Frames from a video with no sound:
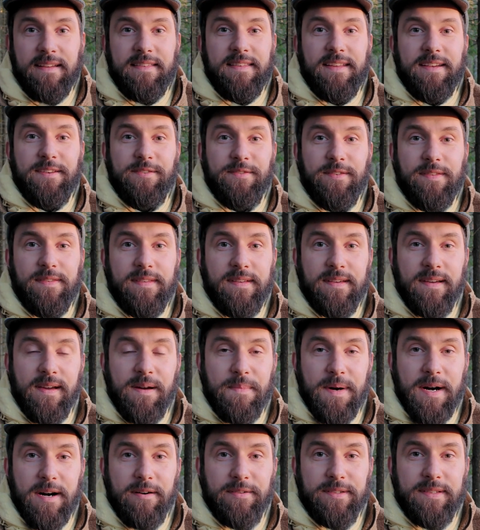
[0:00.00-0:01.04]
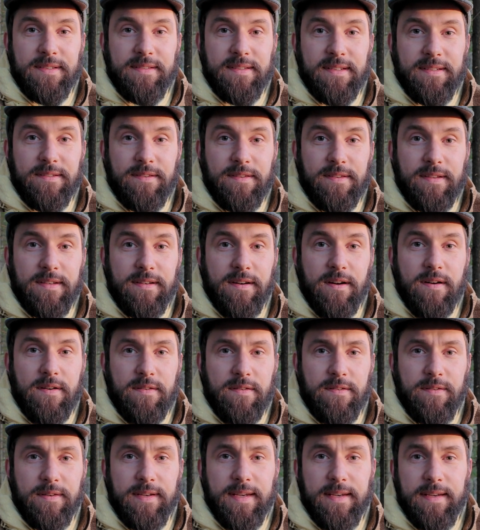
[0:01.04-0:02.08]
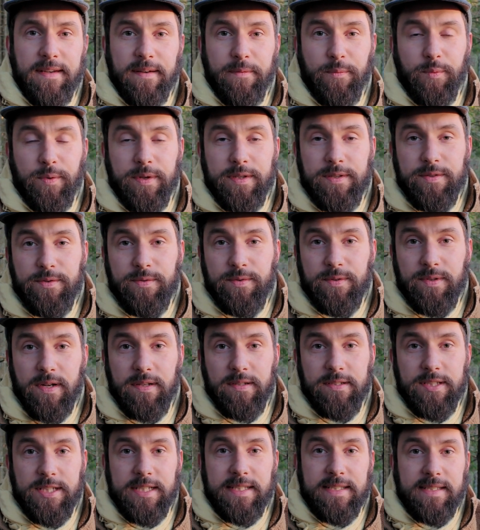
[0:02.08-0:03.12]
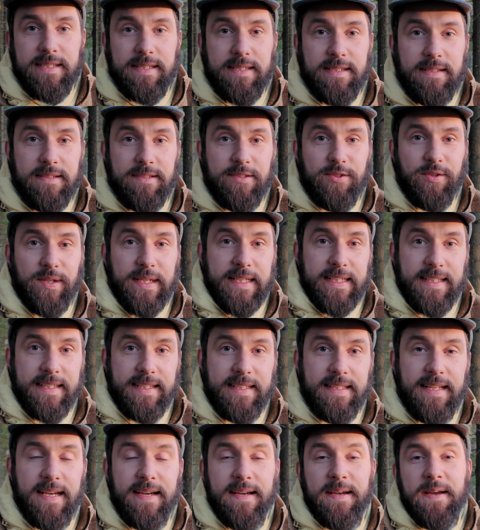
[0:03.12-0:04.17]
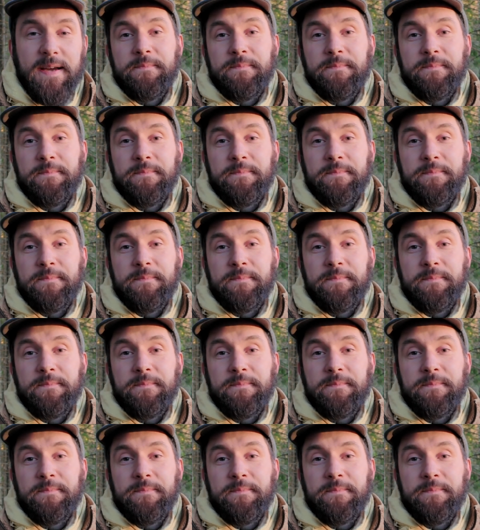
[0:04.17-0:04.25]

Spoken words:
Then you think about it and you think, oh, okay, what new knowledge and skills do I need?